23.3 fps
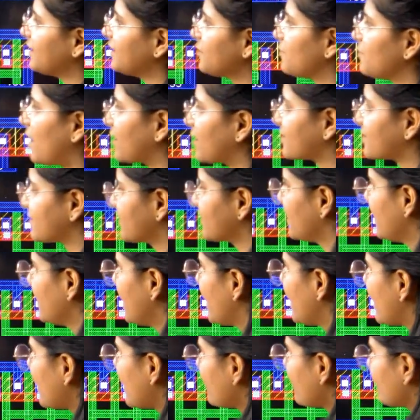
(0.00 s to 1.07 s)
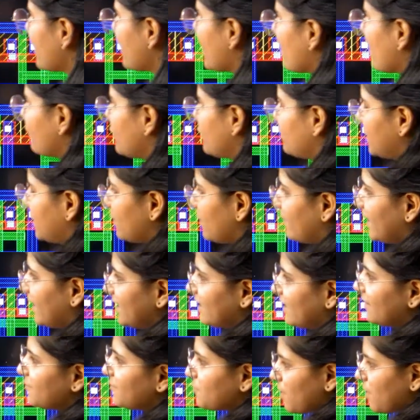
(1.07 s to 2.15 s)
a mux. Here we have
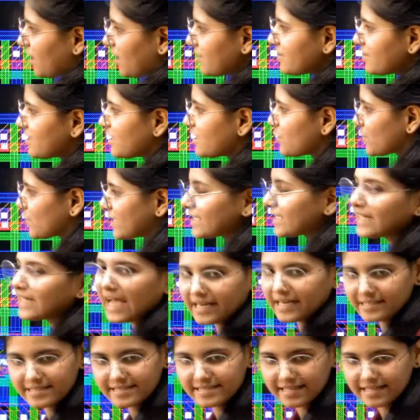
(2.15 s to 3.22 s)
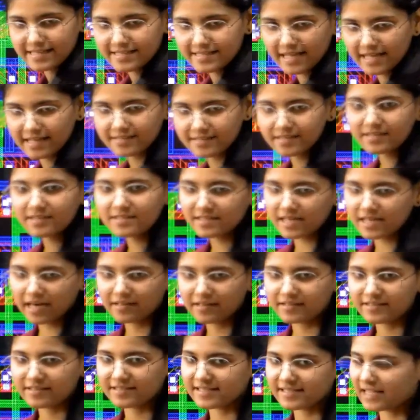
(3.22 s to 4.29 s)
implemented mux using NAND cells as a
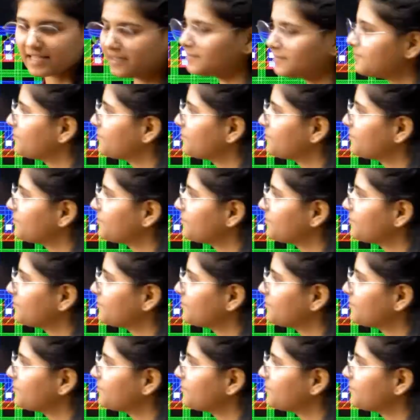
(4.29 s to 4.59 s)
standard cell.